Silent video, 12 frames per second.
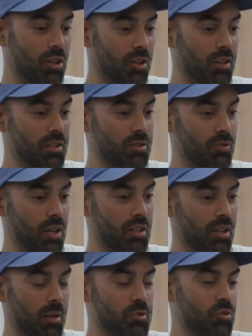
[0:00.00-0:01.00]
to harness, right?
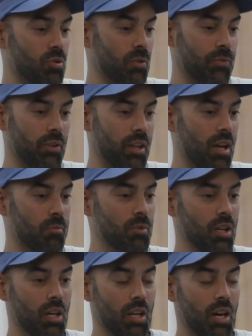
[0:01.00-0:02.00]
Yeah. And I'm sure for them,